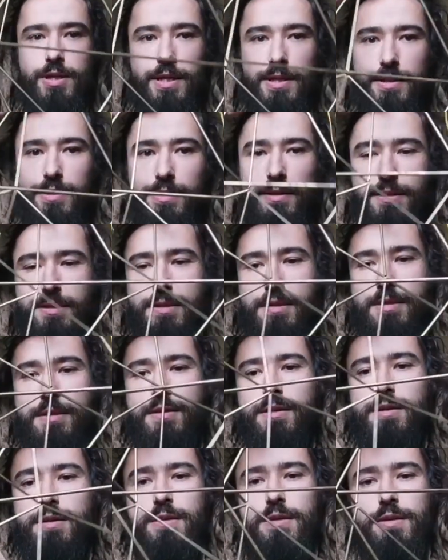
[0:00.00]
from that
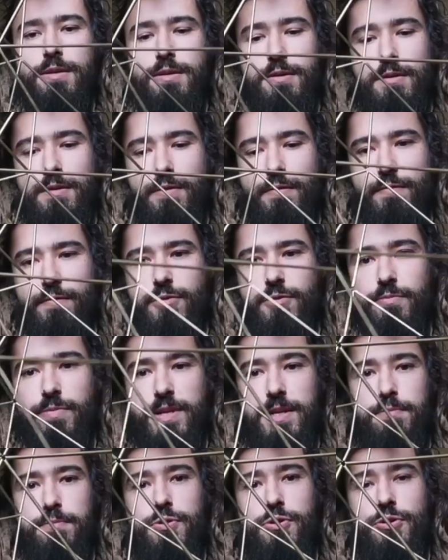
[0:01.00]
point of view,
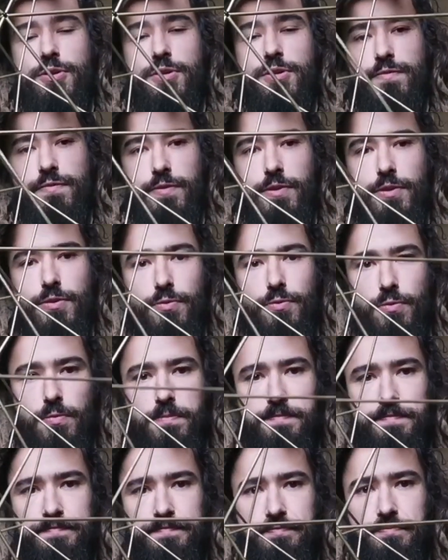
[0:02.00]
you can
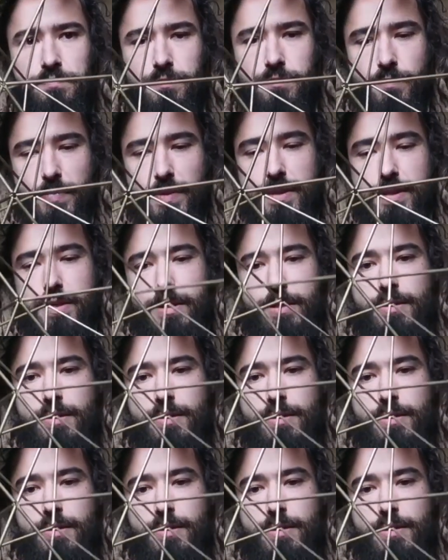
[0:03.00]
see what we got